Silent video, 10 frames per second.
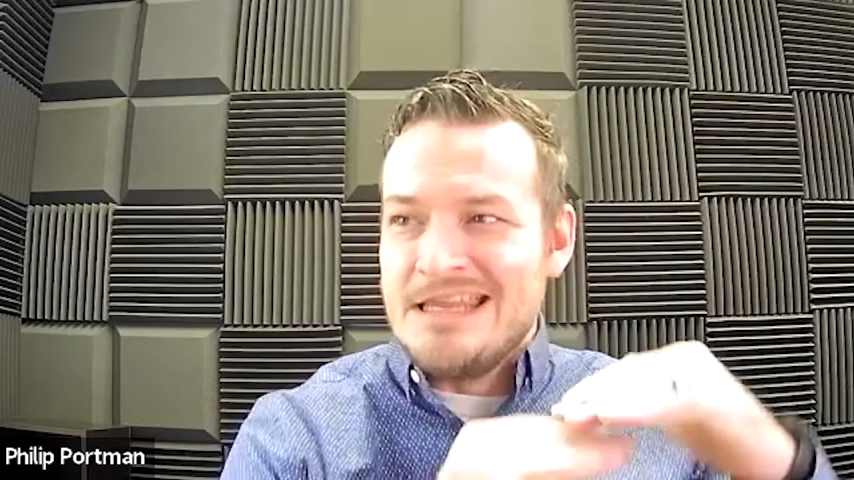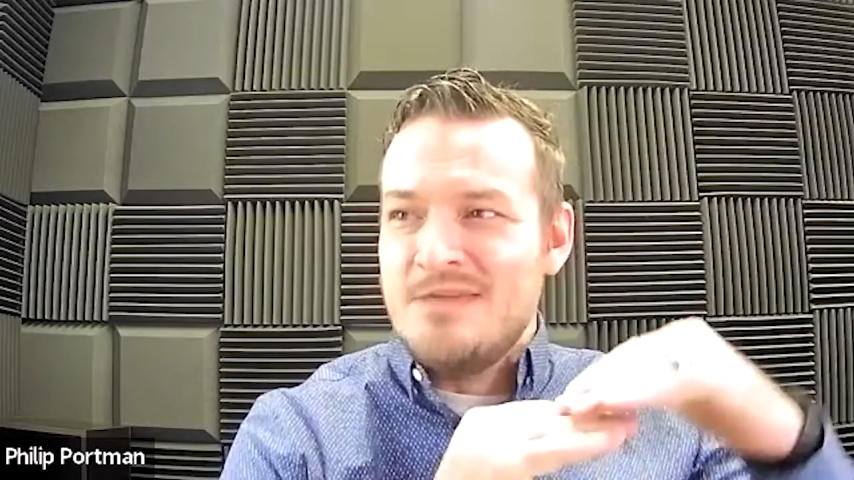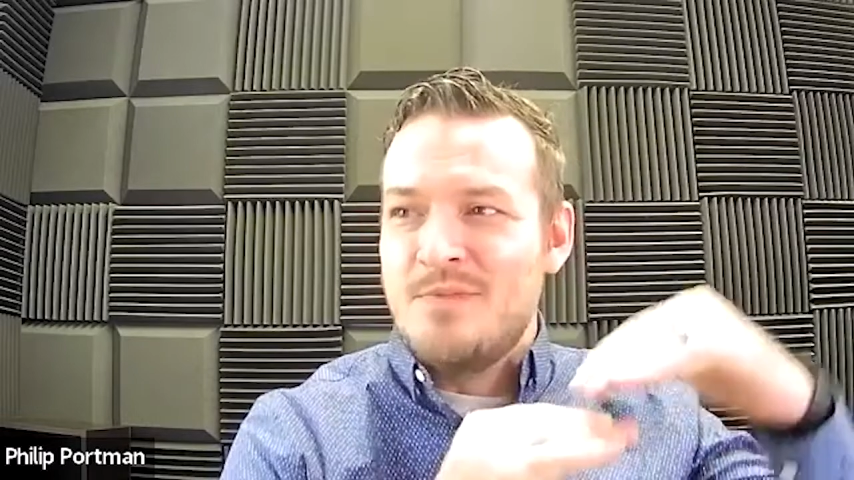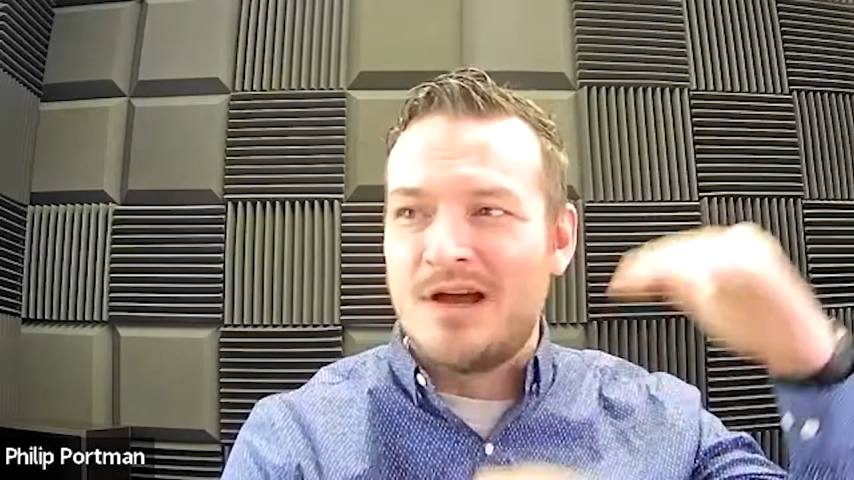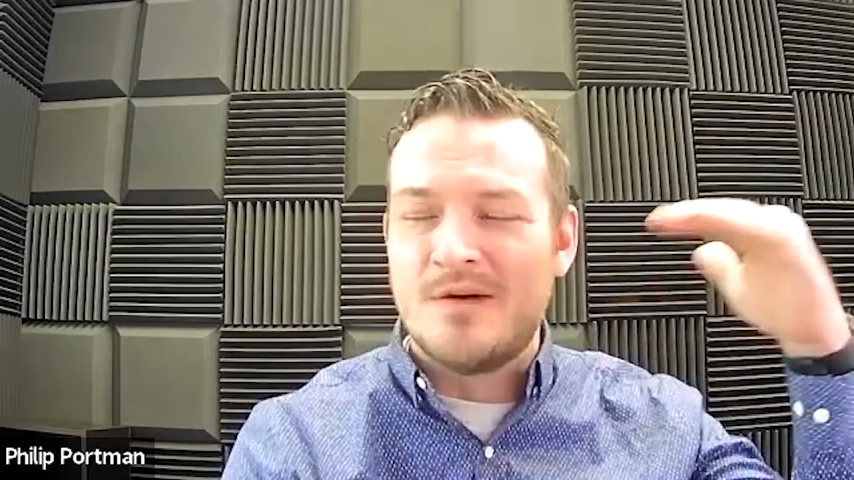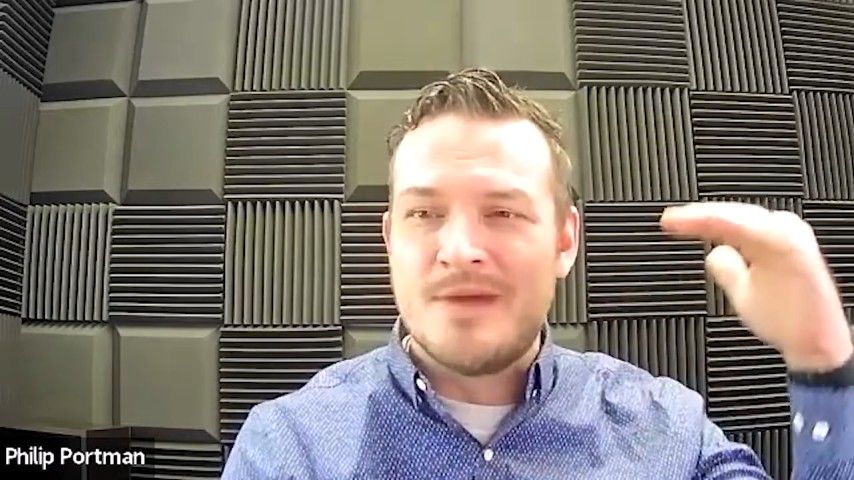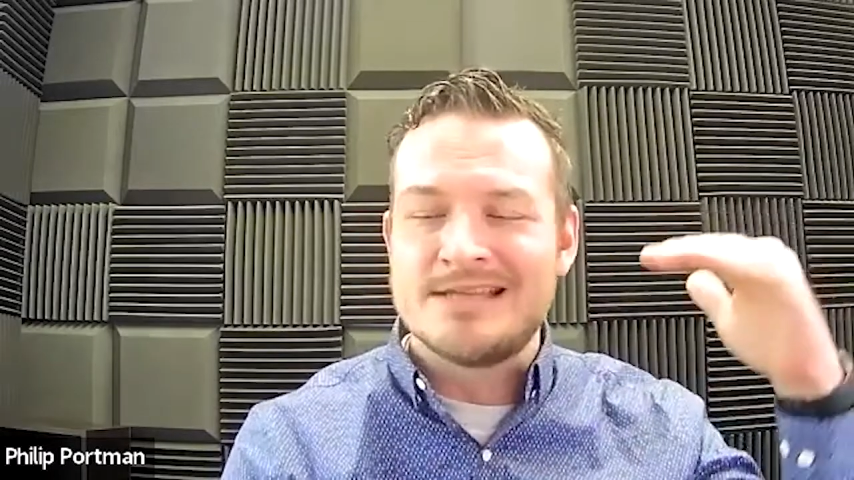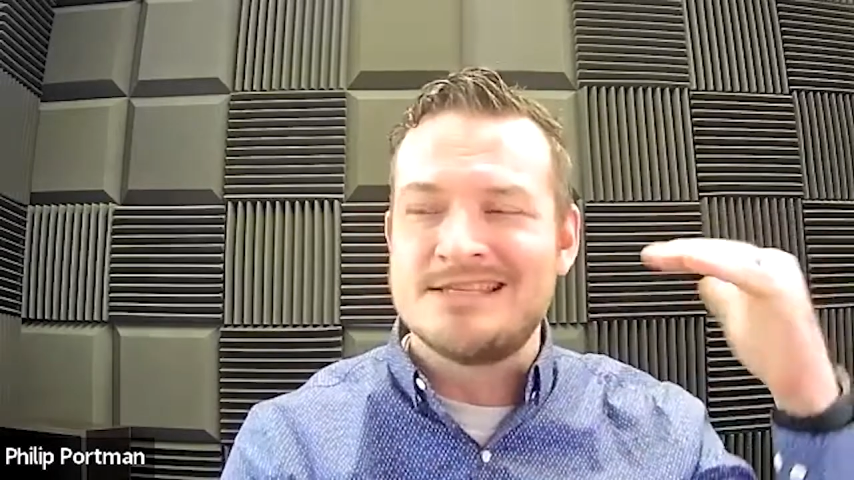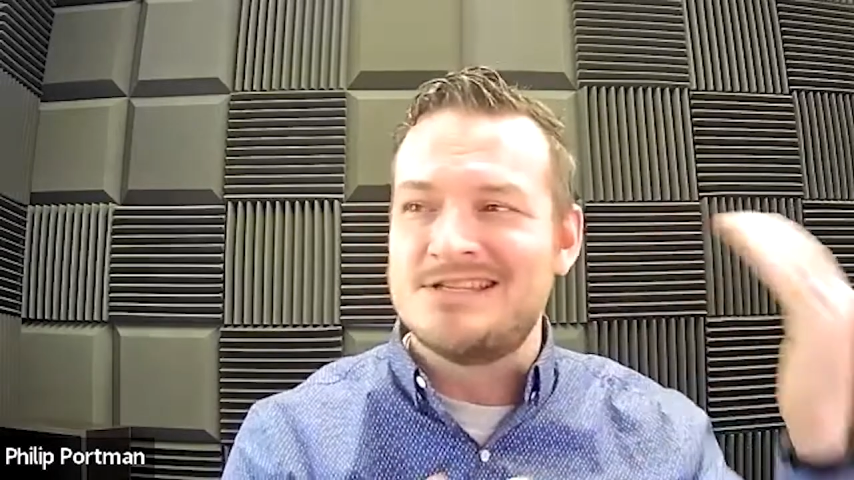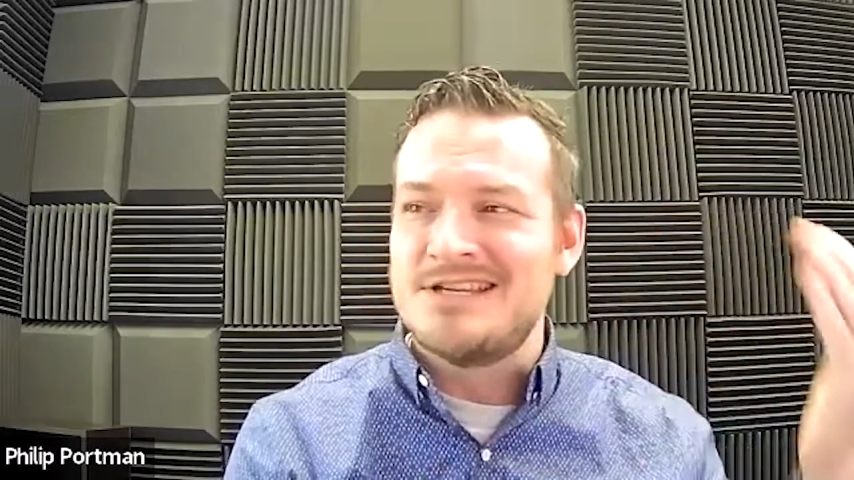email
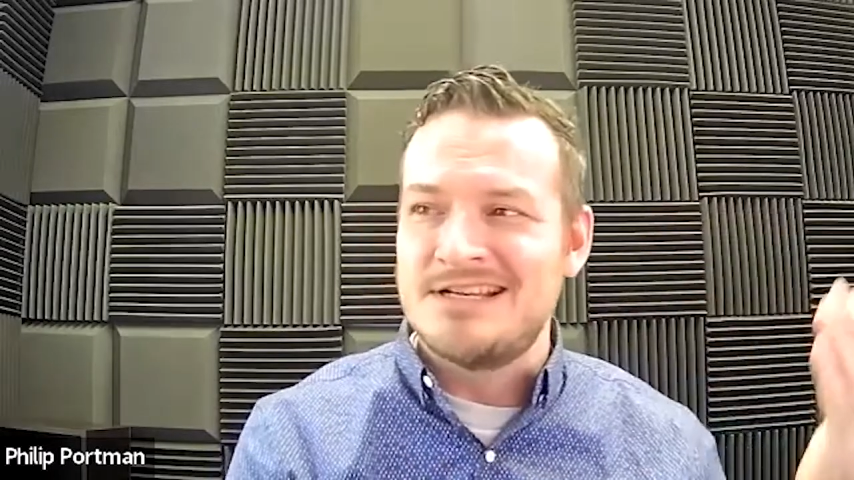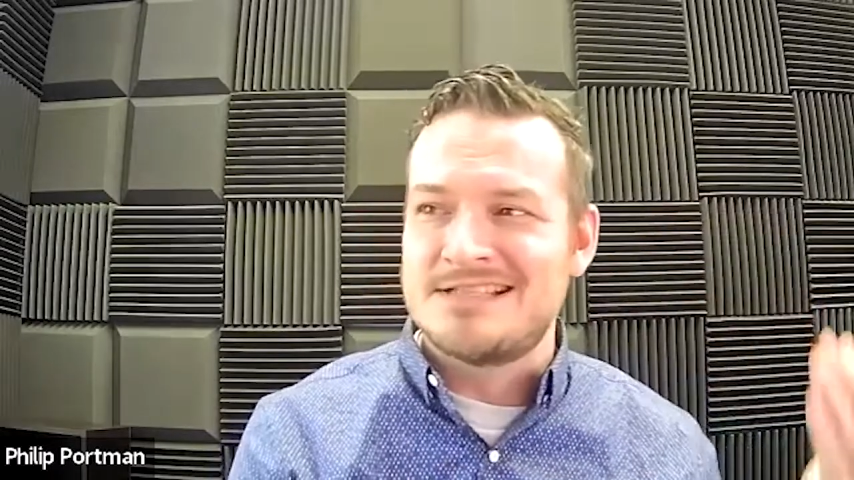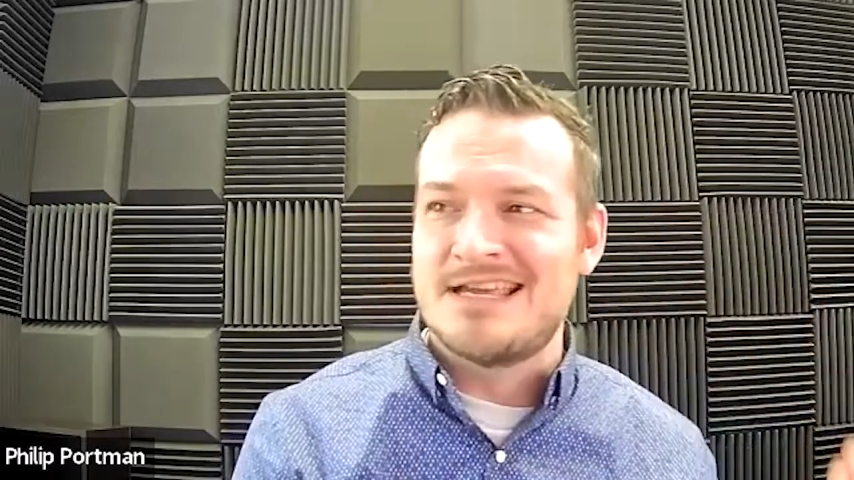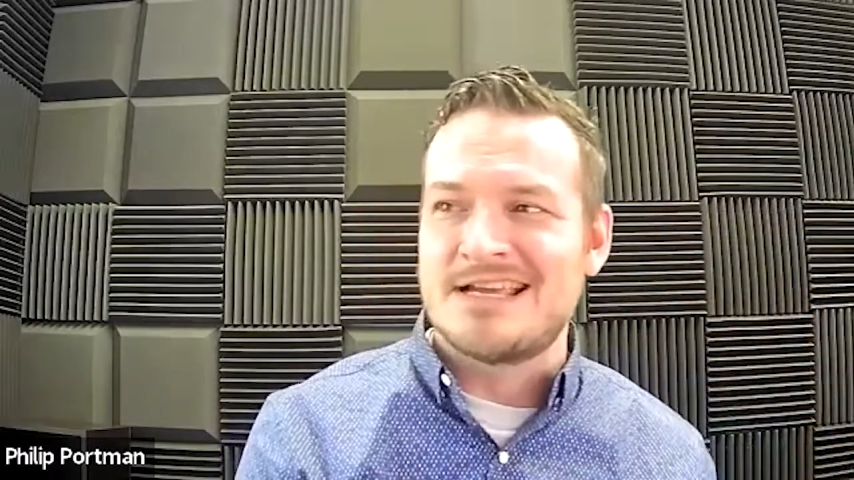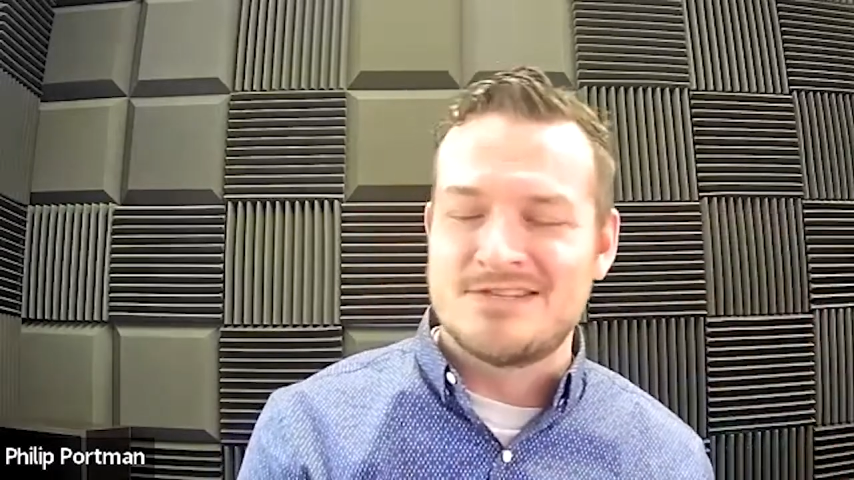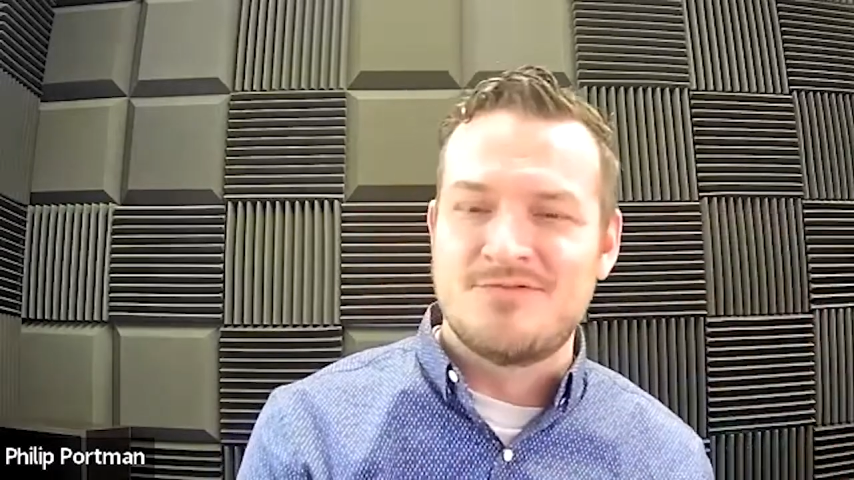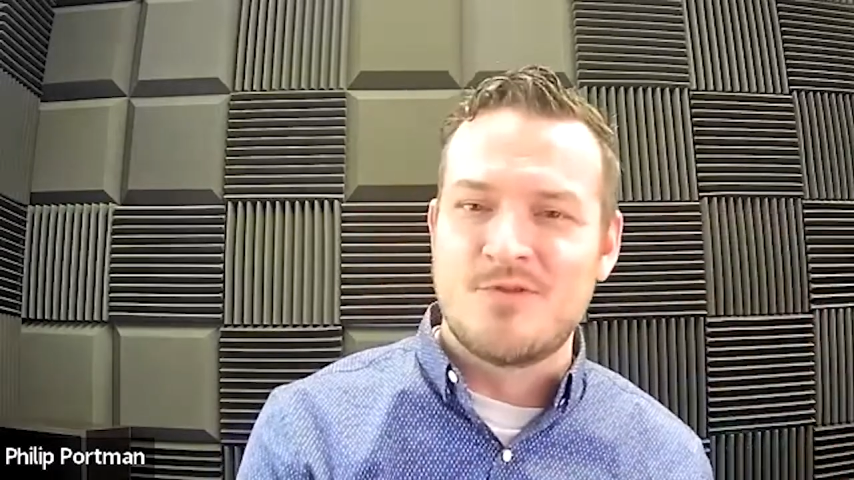message in a text